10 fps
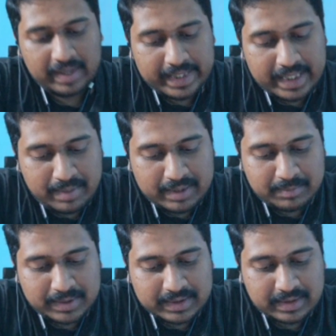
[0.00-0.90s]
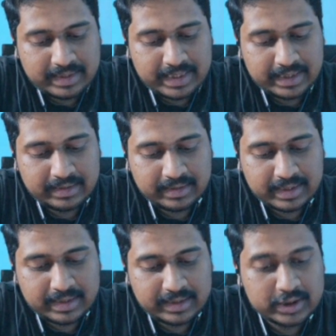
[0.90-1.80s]
Image based are 313,
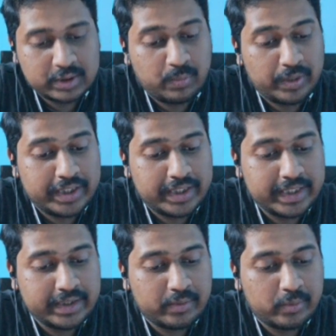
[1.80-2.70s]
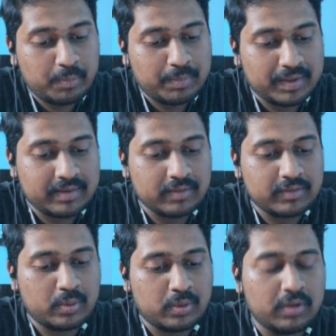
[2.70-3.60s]
that is 22% of the
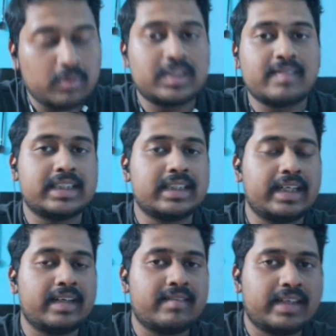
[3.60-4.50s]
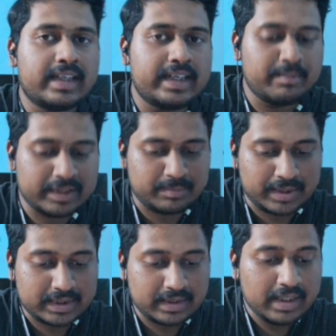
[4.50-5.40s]
total questions asked in INICET are image
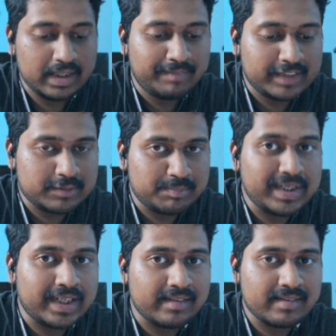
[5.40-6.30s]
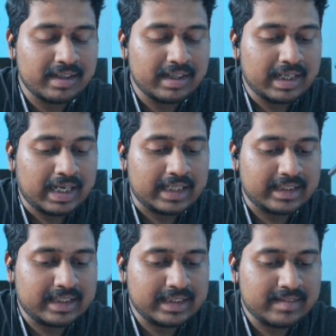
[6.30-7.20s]
based, which means other
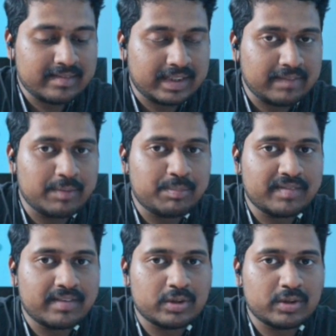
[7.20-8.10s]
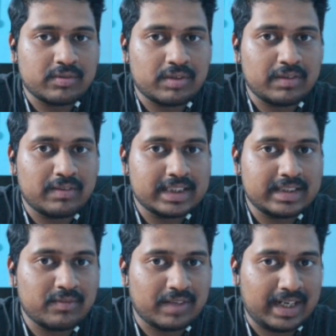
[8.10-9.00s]
than this 31% questions, whatever asked
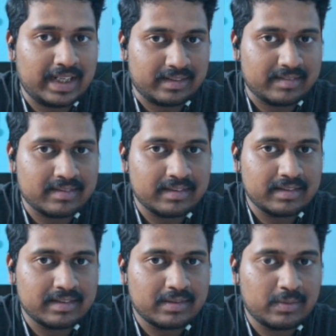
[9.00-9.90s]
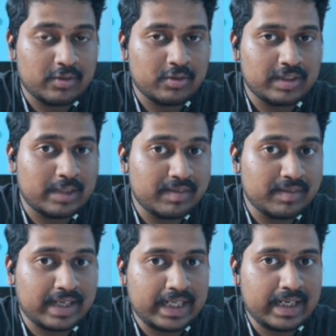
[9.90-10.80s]
is one liners, okay? So that means
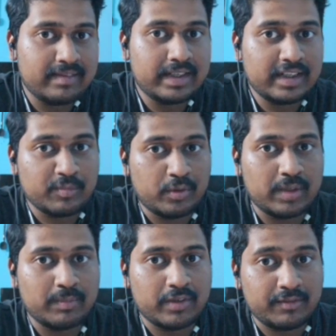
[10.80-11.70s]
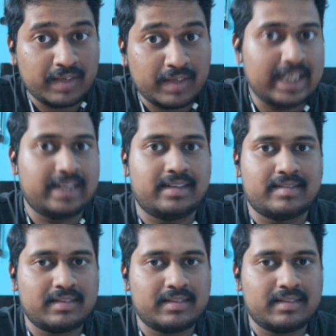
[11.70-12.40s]
INICET has more number of one liners.